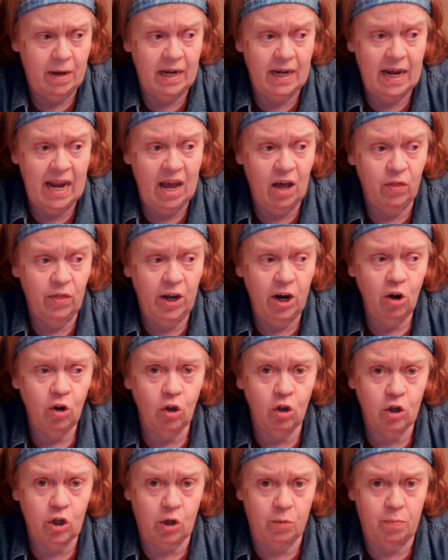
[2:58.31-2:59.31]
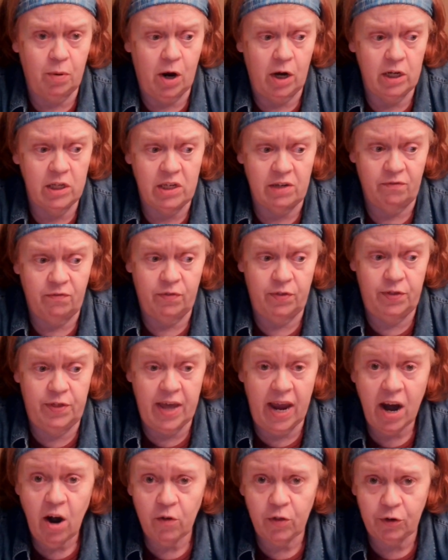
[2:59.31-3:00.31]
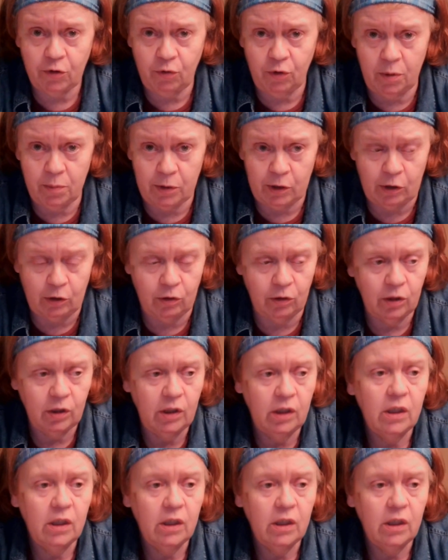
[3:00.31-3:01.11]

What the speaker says: and now they're looked upon as if they're the criminal.